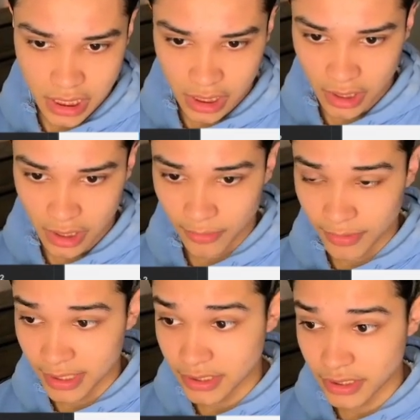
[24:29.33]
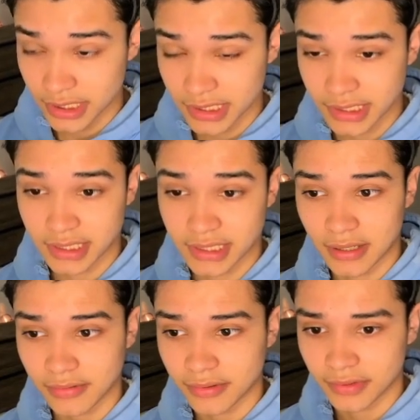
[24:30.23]
we can just
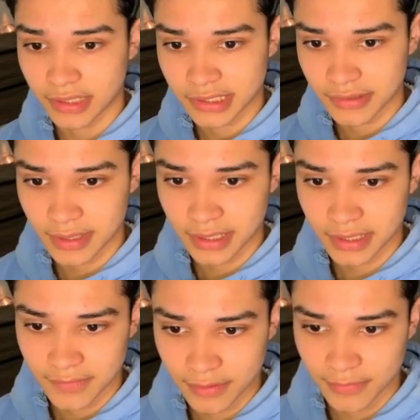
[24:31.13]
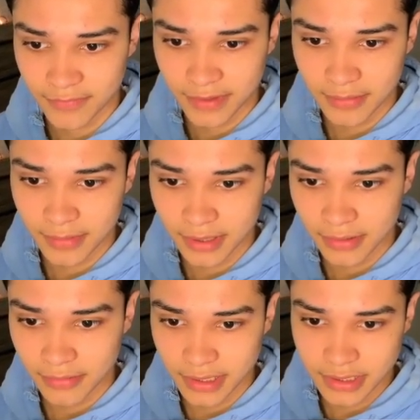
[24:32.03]
download these directly from Figma,
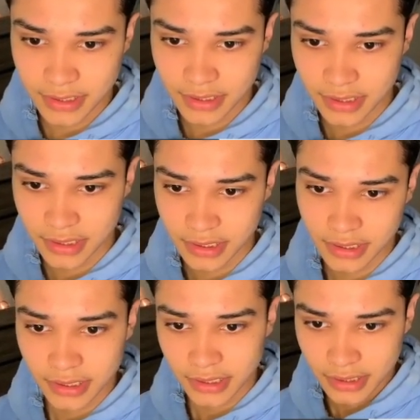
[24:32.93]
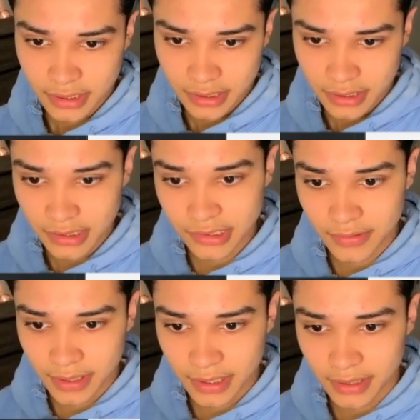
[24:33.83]
which is
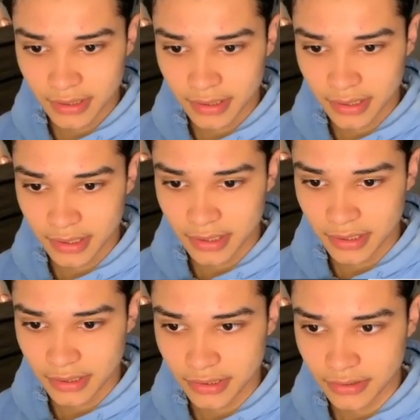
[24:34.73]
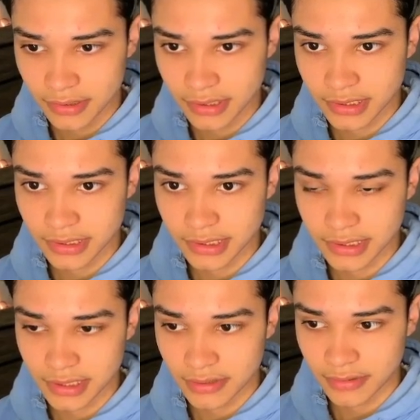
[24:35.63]
great. So let's just
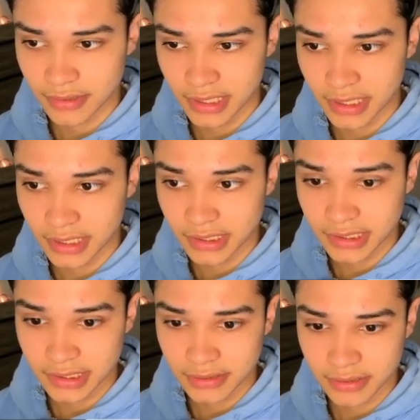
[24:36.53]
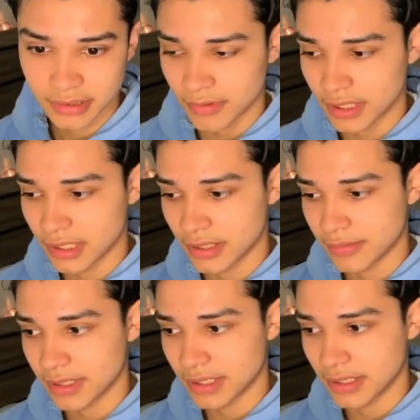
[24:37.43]
download these. Wait a damn minute.